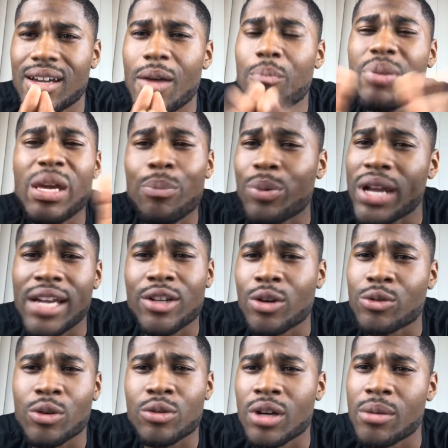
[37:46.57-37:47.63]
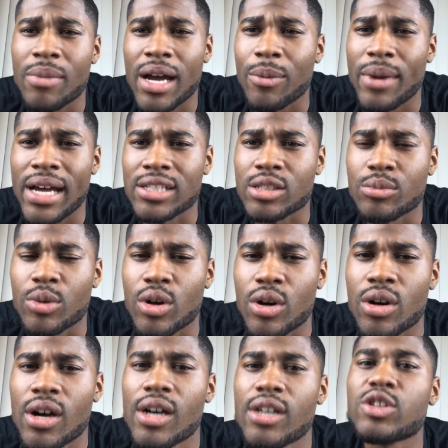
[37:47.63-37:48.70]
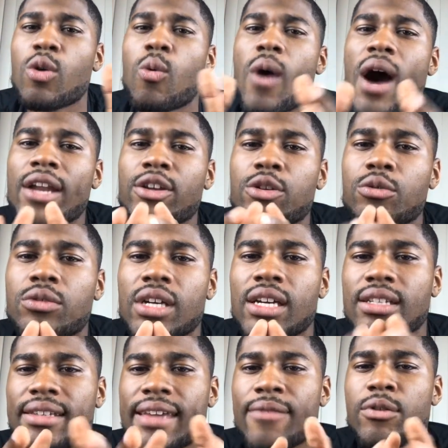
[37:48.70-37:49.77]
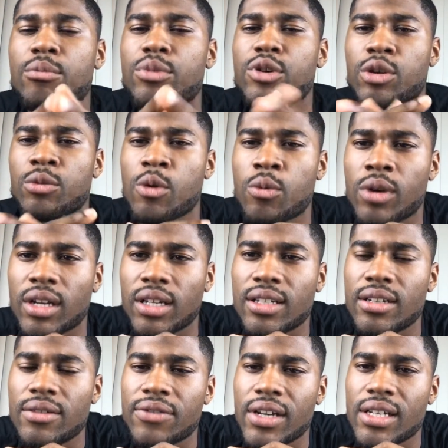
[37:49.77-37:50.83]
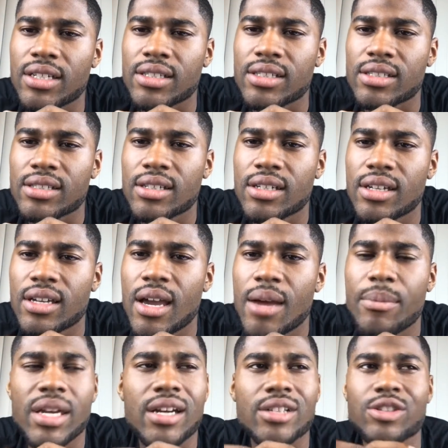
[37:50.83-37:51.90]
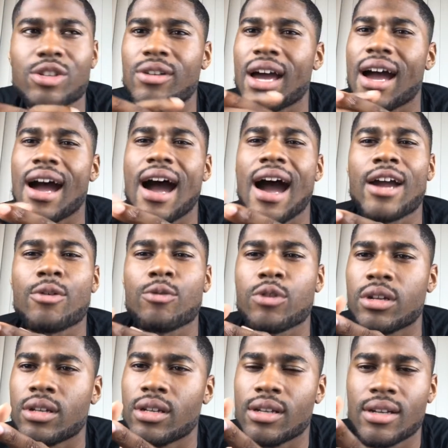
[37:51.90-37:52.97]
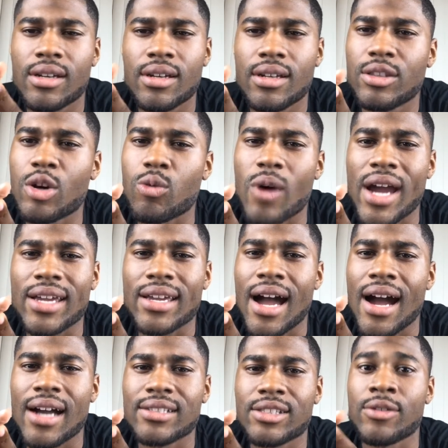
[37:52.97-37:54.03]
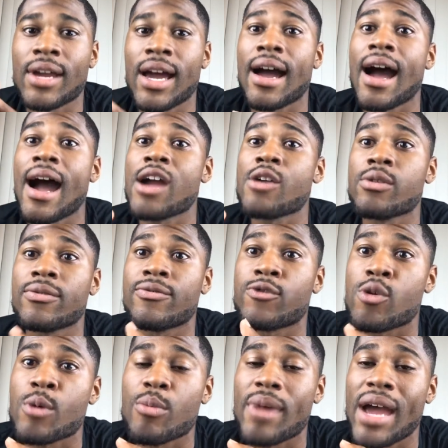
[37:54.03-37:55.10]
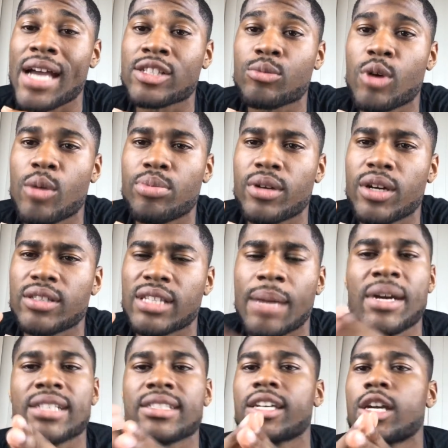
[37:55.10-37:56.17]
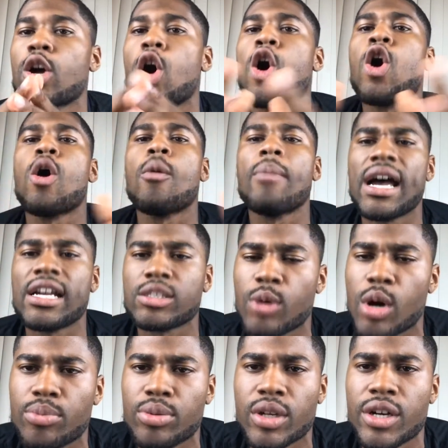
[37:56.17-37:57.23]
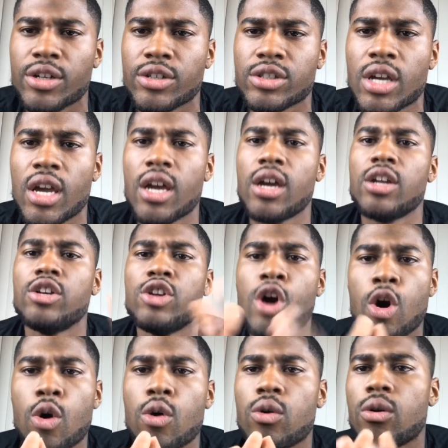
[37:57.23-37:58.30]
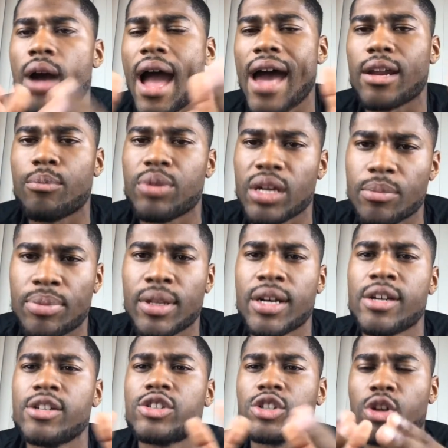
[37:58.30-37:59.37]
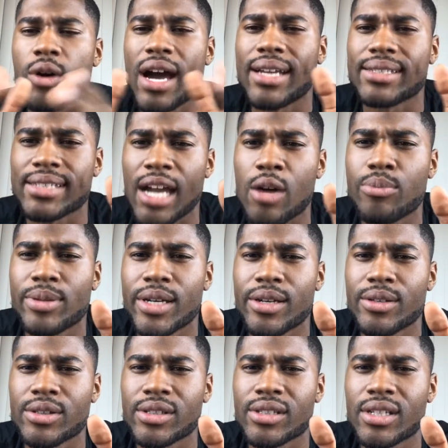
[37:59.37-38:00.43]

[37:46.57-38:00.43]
people that don't know nothing about basketball. So why do you think Devin Booker would want to leave Phoenix? Because they're not hiring the right guys. They're not hiring former basketball players. I'm not saying all basketball players know how to pick players and know how to scout players.